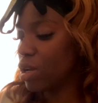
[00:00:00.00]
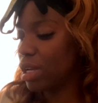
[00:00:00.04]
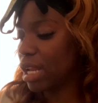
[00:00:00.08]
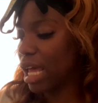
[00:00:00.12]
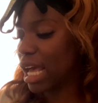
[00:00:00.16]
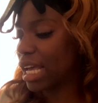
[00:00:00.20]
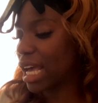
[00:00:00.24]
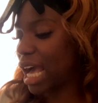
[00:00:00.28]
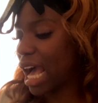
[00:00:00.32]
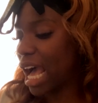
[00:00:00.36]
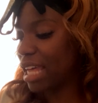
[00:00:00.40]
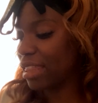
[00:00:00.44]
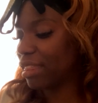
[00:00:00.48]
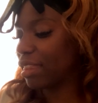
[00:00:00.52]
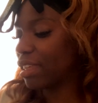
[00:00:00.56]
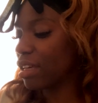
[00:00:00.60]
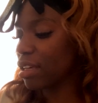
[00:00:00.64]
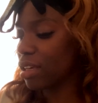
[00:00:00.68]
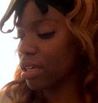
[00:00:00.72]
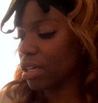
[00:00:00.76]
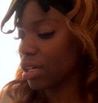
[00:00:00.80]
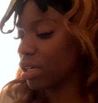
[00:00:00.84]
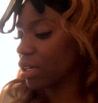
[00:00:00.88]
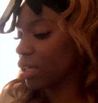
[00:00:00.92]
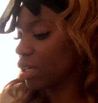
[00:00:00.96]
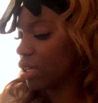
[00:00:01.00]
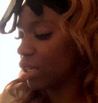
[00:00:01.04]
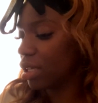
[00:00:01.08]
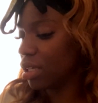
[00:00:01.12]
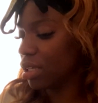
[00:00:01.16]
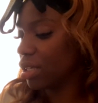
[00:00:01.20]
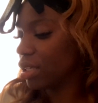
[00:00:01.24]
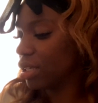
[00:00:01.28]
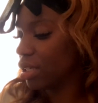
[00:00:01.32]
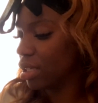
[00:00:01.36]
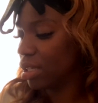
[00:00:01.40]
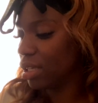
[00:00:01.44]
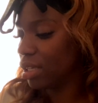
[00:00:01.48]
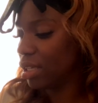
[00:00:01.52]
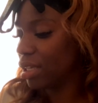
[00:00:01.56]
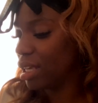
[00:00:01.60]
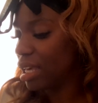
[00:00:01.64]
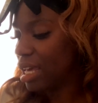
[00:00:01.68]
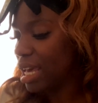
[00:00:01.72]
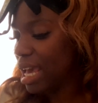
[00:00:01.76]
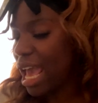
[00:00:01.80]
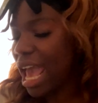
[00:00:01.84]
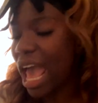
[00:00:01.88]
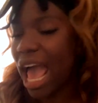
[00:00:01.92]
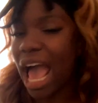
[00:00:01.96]
like, I think
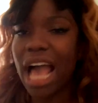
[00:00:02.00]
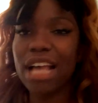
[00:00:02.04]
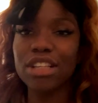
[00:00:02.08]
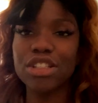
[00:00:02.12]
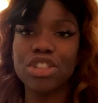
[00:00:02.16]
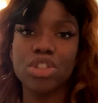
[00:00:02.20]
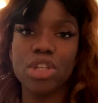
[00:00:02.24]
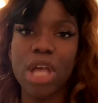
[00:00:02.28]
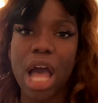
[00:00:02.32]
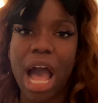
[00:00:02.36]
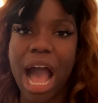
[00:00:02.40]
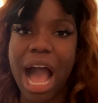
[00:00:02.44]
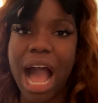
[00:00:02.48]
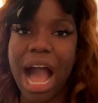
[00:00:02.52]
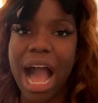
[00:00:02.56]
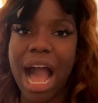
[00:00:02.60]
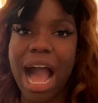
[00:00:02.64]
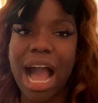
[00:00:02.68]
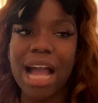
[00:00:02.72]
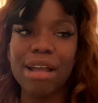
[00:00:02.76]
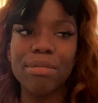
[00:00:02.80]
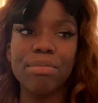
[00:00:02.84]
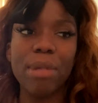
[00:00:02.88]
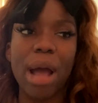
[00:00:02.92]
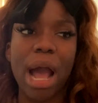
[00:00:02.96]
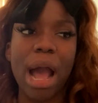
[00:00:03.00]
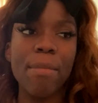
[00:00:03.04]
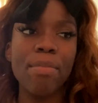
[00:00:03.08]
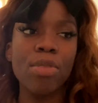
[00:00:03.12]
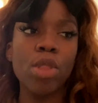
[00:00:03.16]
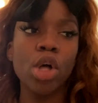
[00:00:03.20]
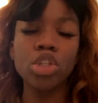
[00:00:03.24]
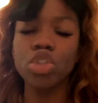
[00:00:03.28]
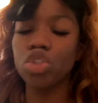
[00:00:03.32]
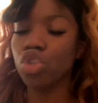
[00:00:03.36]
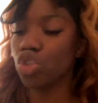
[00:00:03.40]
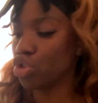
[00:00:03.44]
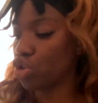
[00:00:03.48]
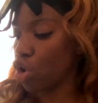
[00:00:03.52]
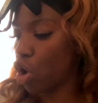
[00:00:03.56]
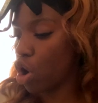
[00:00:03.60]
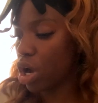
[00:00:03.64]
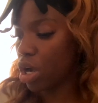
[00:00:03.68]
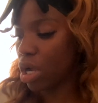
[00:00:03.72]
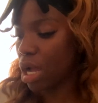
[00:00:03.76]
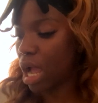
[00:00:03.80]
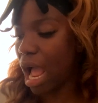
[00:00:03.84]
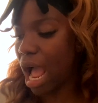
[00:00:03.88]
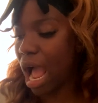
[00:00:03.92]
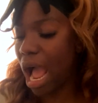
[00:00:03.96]
as I'm I'm not
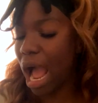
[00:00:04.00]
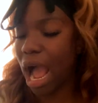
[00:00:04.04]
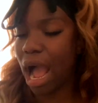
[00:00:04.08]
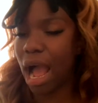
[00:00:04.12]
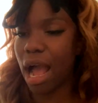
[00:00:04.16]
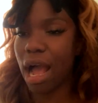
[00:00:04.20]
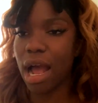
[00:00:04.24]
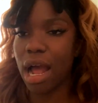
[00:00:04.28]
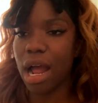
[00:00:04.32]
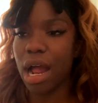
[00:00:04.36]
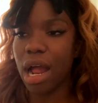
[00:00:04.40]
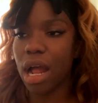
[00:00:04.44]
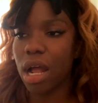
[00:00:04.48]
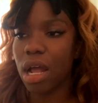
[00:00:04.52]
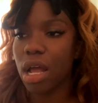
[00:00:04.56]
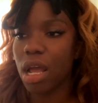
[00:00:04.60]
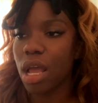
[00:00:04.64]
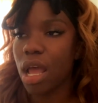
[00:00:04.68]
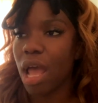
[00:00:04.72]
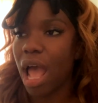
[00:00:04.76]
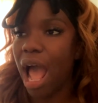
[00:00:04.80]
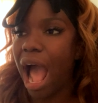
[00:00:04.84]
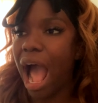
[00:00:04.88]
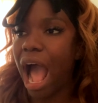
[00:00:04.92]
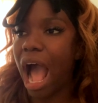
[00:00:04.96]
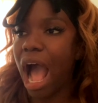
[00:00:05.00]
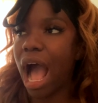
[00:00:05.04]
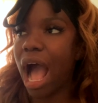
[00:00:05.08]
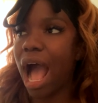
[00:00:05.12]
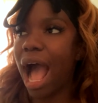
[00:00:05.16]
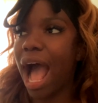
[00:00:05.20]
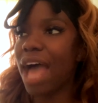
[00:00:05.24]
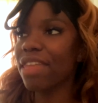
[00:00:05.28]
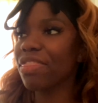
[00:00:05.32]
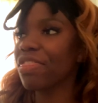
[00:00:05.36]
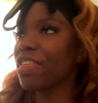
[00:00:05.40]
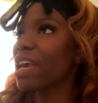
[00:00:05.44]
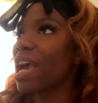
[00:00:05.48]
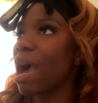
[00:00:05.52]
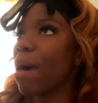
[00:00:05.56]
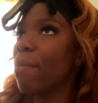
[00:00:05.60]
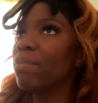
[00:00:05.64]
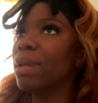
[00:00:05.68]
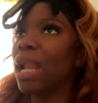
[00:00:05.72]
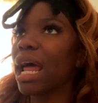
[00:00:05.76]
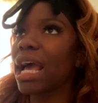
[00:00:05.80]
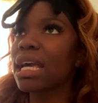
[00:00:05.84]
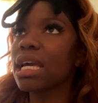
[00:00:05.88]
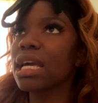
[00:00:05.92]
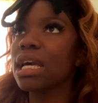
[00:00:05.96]
shocked. I think I'm
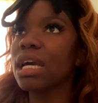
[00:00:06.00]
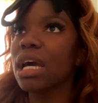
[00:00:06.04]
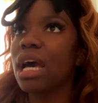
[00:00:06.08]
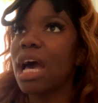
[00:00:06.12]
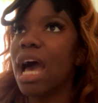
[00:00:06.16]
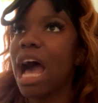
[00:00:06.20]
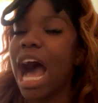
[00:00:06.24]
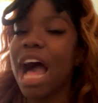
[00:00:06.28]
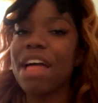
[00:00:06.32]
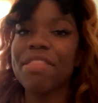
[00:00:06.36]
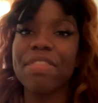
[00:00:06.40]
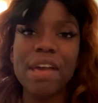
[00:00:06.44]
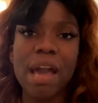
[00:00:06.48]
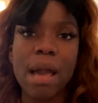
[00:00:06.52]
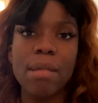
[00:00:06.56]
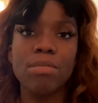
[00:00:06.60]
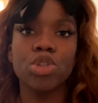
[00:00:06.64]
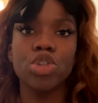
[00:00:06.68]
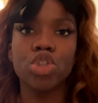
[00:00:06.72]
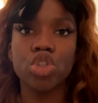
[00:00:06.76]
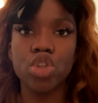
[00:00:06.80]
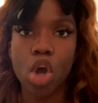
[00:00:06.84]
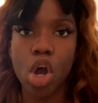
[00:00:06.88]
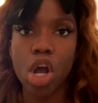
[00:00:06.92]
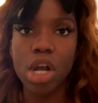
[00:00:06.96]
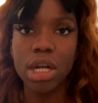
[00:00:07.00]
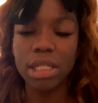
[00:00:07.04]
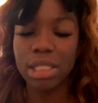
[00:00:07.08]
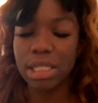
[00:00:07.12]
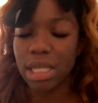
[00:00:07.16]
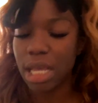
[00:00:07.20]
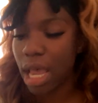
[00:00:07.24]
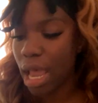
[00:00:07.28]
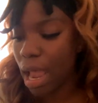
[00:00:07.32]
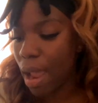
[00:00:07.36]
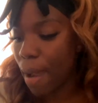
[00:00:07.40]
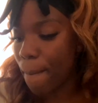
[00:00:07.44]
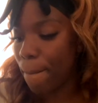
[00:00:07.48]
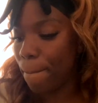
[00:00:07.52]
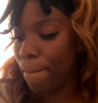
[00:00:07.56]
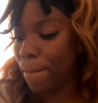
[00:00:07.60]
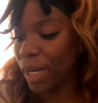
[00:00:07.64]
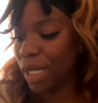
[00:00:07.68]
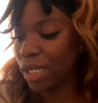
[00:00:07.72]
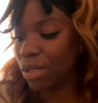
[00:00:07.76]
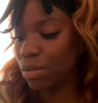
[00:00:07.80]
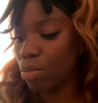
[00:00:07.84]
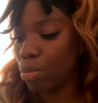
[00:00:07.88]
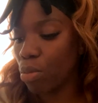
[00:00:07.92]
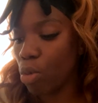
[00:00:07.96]
like, I think I'm shocked,
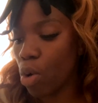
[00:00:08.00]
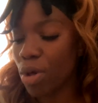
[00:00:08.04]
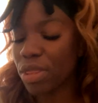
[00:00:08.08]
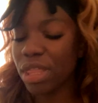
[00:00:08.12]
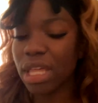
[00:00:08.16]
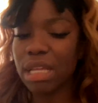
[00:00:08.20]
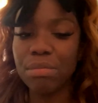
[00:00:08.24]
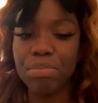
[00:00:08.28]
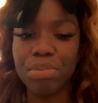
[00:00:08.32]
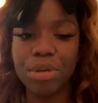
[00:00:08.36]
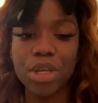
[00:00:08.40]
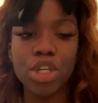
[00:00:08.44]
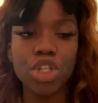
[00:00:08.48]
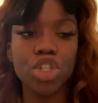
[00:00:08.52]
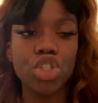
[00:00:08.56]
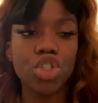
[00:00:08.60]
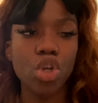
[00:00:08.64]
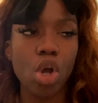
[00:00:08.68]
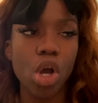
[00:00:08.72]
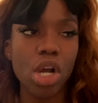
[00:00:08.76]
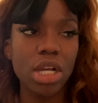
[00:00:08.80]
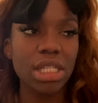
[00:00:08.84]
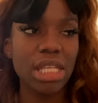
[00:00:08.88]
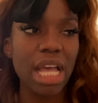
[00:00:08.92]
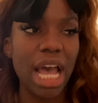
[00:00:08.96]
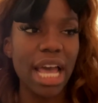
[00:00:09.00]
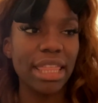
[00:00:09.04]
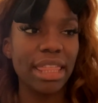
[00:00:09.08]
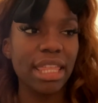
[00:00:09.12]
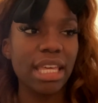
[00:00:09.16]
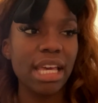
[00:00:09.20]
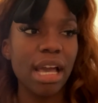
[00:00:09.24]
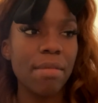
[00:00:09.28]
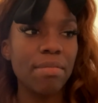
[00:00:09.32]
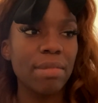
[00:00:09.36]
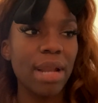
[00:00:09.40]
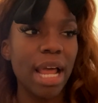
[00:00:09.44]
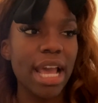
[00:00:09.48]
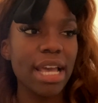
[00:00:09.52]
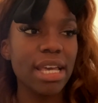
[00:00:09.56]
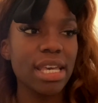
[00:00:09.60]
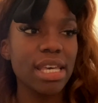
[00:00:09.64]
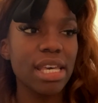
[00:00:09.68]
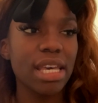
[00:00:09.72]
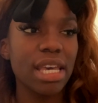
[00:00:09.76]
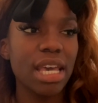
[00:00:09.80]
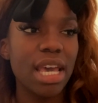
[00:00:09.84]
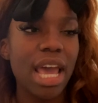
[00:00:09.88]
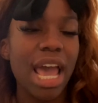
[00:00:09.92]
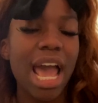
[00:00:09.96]
but more than being shocked, I think I'm like,